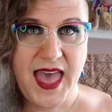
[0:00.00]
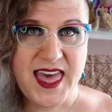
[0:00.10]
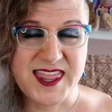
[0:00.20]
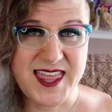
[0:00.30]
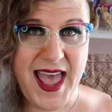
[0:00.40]

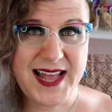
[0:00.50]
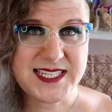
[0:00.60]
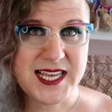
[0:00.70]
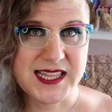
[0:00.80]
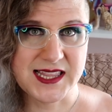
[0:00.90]

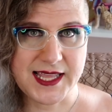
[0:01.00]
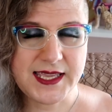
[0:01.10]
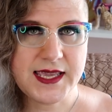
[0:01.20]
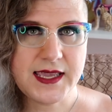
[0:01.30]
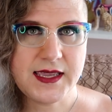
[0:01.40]
That
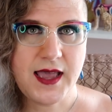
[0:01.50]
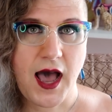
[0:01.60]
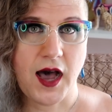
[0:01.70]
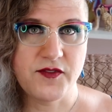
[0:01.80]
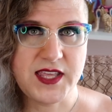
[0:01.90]
linking
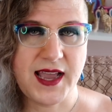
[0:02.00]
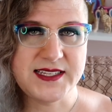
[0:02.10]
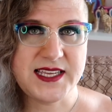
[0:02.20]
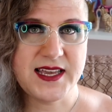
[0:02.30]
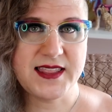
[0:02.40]
of the
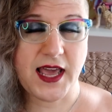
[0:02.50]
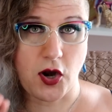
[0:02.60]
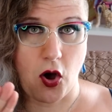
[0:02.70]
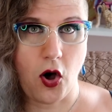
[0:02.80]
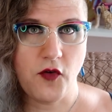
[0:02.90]
idea
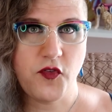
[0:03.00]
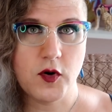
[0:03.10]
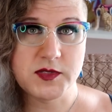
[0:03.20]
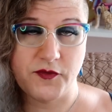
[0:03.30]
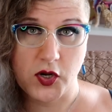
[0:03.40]
that all
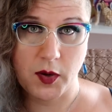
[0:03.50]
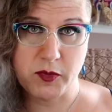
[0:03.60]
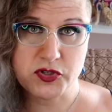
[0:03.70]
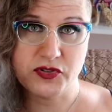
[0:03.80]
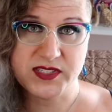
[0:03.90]
forms of
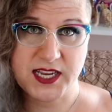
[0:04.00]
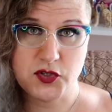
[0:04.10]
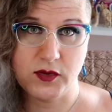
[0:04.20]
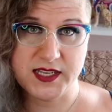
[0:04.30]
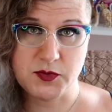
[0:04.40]
commercial
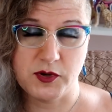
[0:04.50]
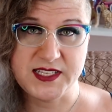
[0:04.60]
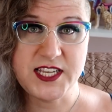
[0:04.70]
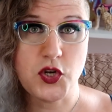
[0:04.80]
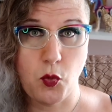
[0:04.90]
sexual
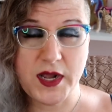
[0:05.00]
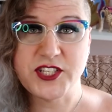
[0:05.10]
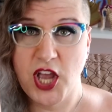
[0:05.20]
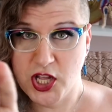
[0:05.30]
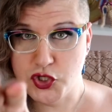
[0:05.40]
exploitation,
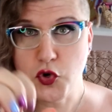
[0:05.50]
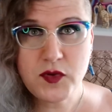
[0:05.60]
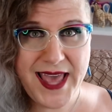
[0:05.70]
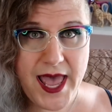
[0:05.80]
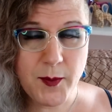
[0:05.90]
which to
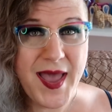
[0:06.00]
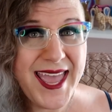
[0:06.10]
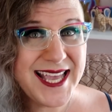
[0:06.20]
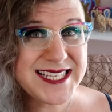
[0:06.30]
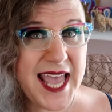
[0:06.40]
them
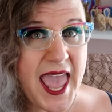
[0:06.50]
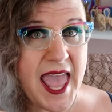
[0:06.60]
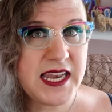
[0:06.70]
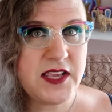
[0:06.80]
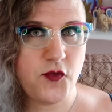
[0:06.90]
is
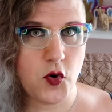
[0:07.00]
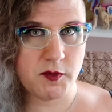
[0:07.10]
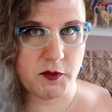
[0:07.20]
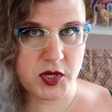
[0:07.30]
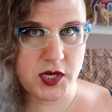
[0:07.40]
any form
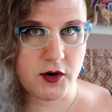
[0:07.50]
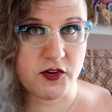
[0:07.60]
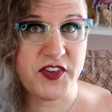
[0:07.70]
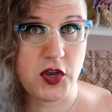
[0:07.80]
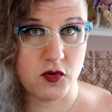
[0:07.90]
of
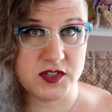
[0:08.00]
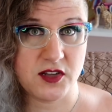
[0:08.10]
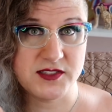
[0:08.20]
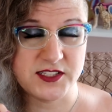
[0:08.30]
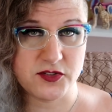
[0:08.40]
pornography or
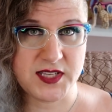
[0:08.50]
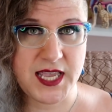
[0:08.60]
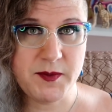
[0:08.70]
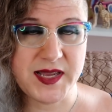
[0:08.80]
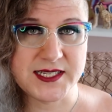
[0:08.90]
adult
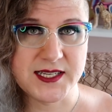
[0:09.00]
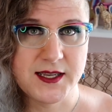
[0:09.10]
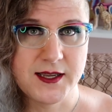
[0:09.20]
entertainment,